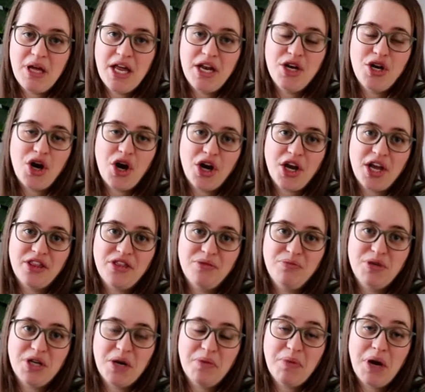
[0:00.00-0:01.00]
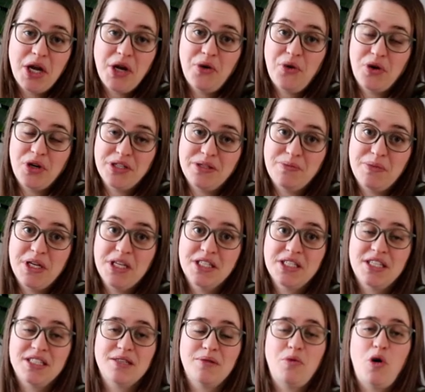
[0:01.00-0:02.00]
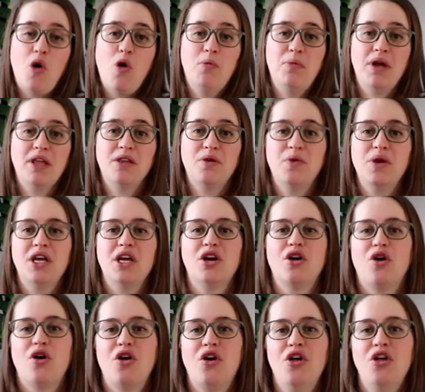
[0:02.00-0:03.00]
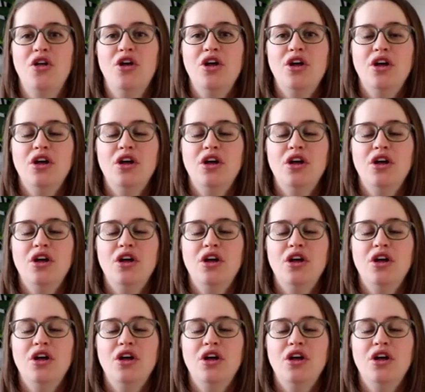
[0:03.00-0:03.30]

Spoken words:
and not get them done by Christmas, because I'm hoping that we can all